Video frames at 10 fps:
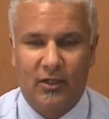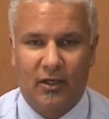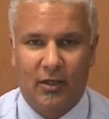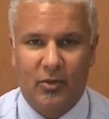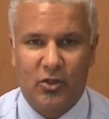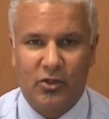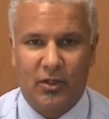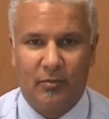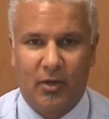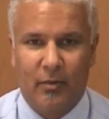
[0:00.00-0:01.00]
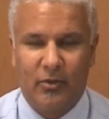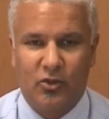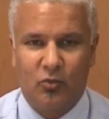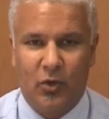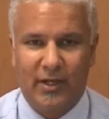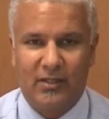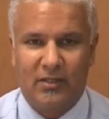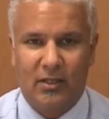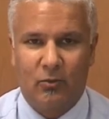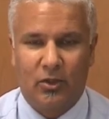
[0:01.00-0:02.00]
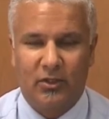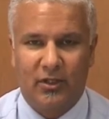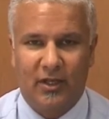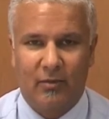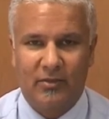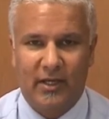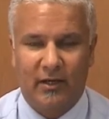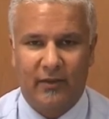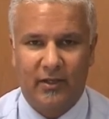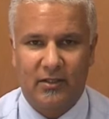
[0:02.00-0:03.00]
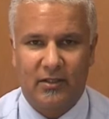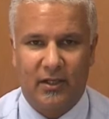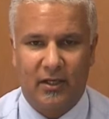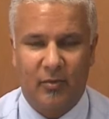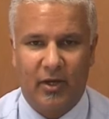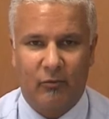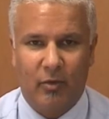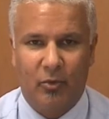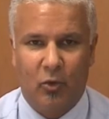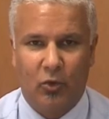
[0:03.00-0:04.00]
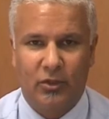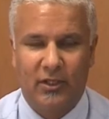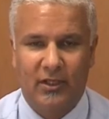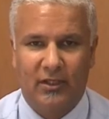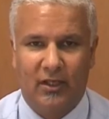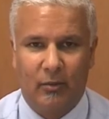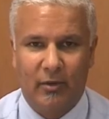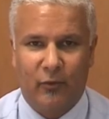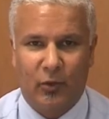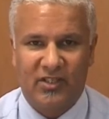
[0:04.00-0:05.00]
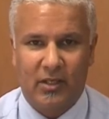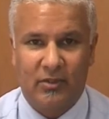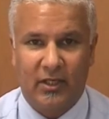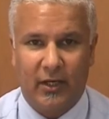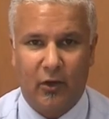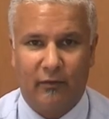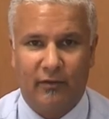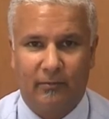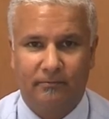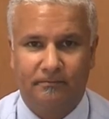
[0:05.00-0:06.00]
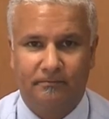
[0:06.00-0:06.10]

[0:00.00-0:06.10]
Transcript: But just at the moment, just wait to see what comes out of that independent report before accepting any offer.